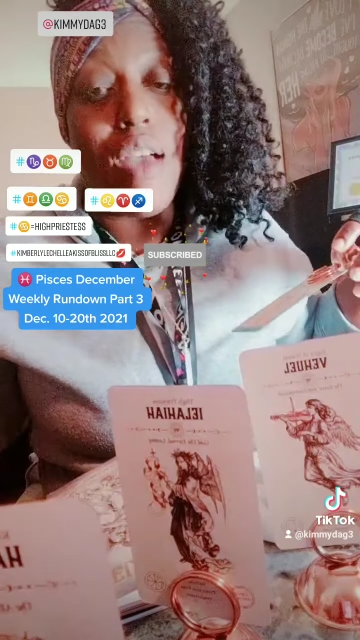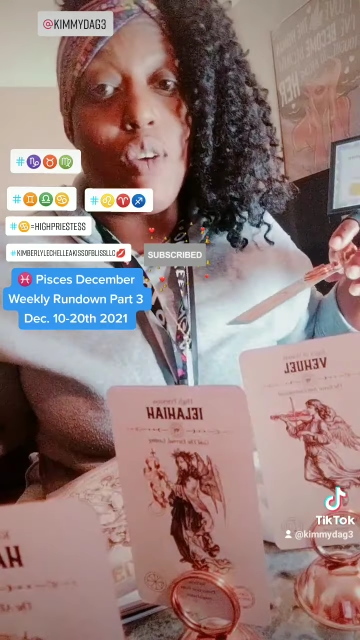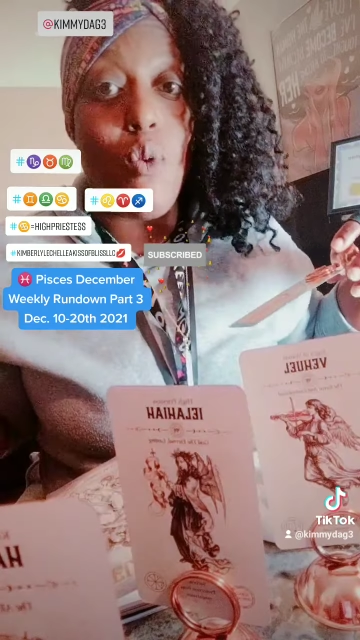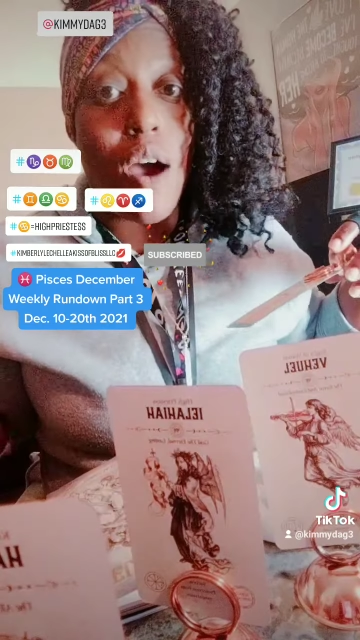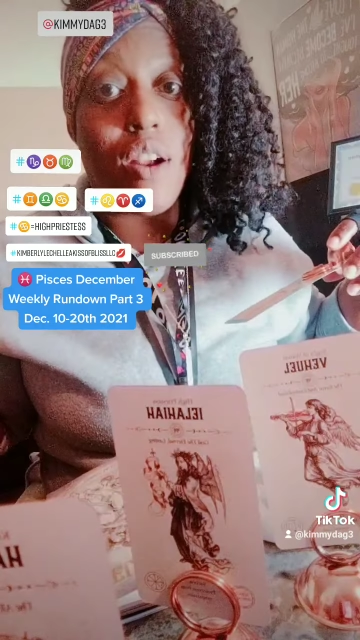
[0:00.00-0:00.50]
a
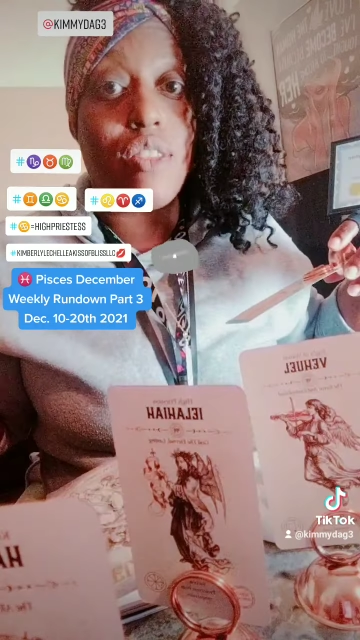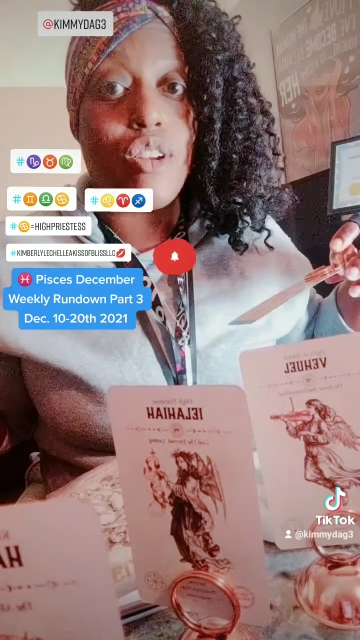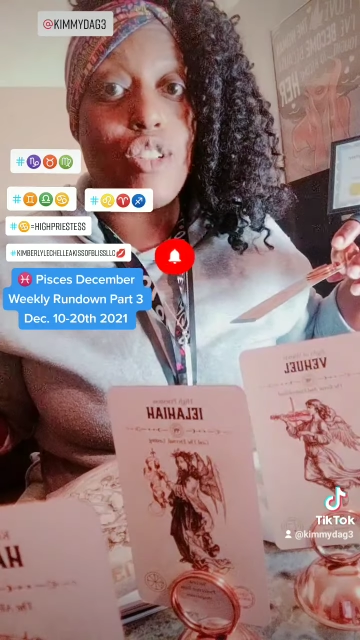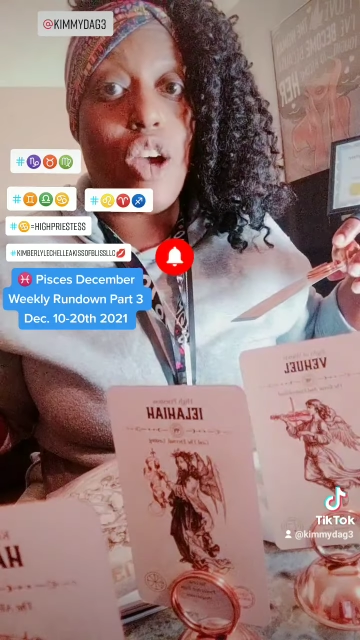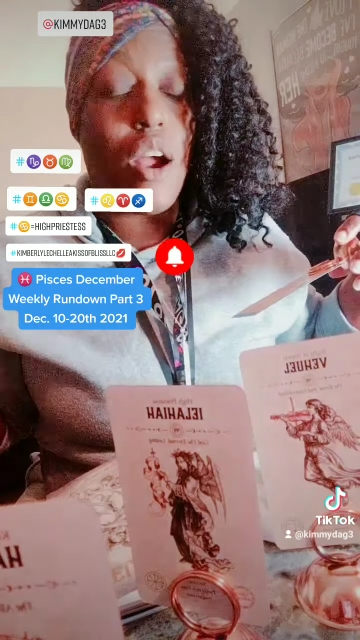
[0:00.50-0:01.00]
heavy water in
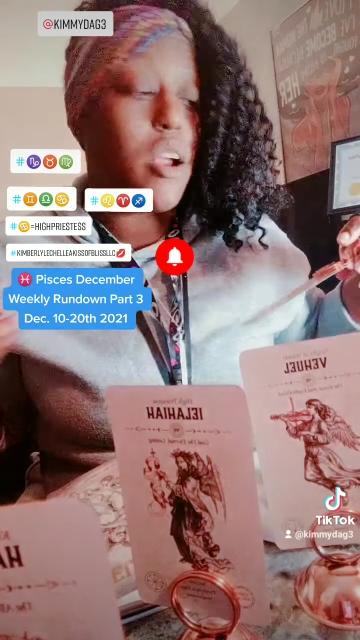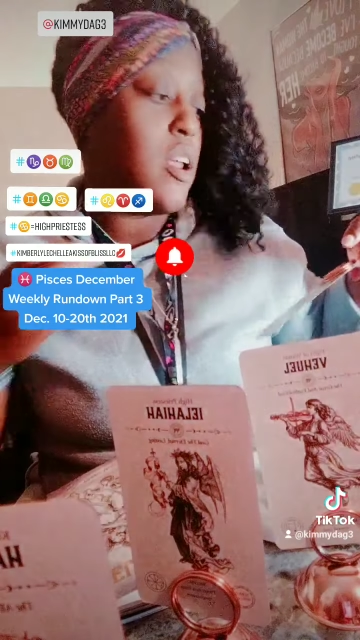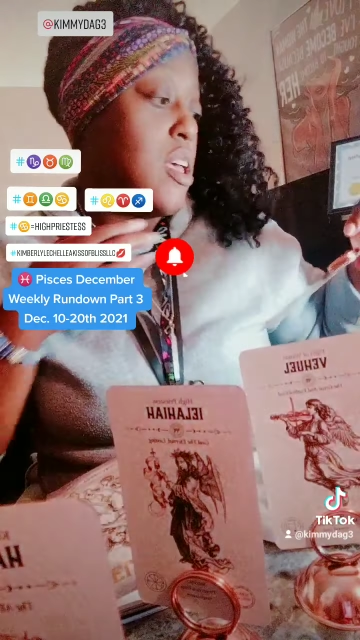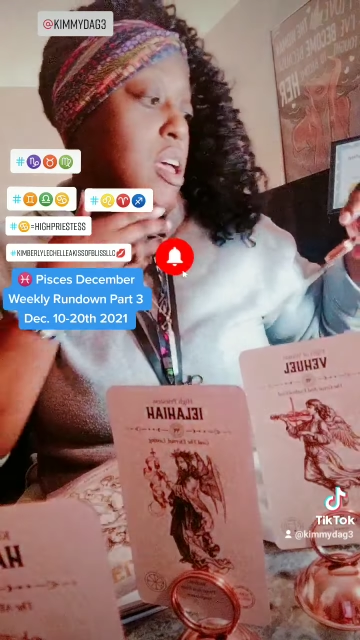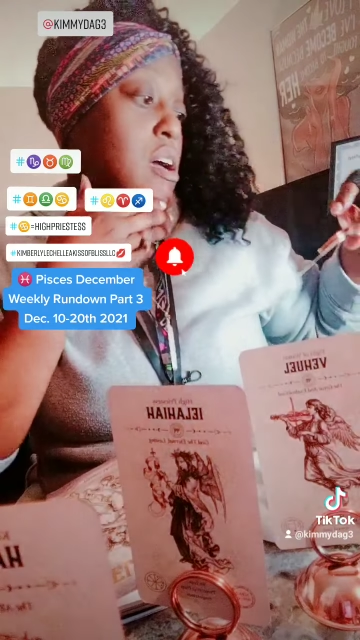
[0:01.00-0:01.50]
their chart.
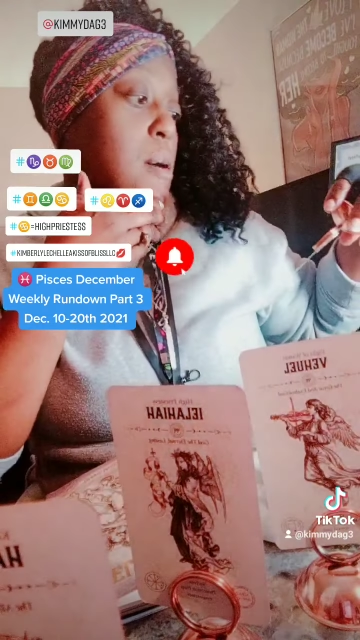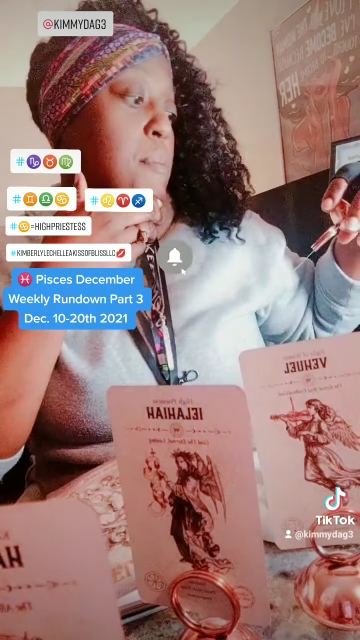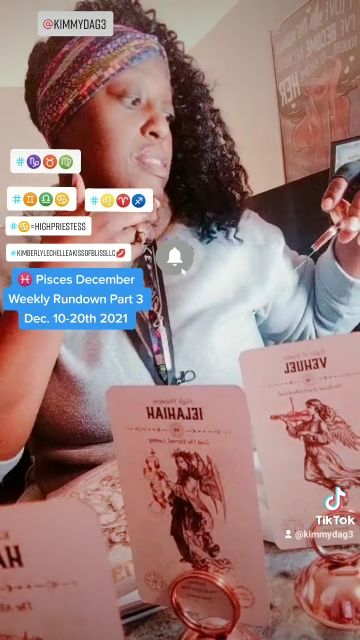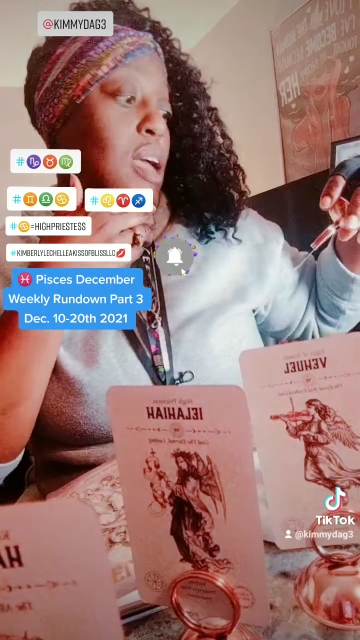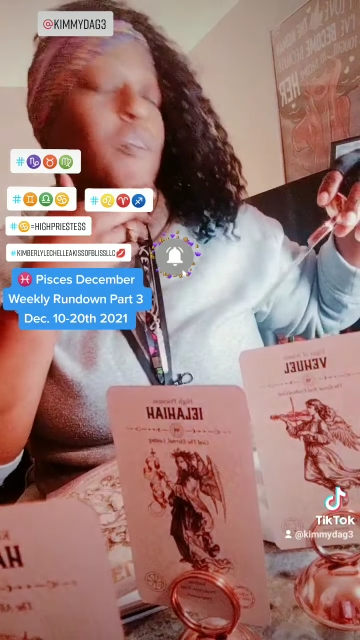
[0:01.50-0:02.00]

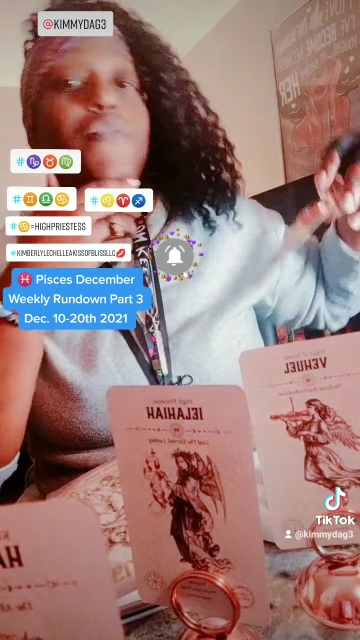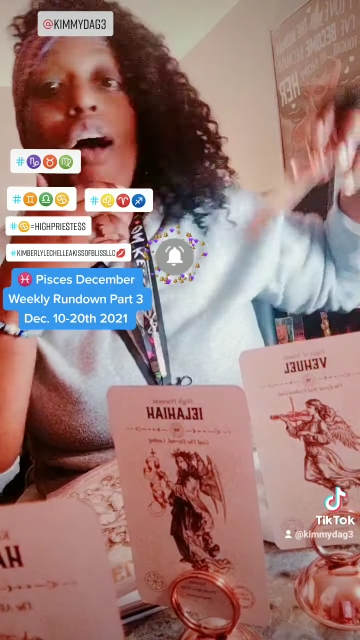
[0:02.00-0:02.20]
Um, but they were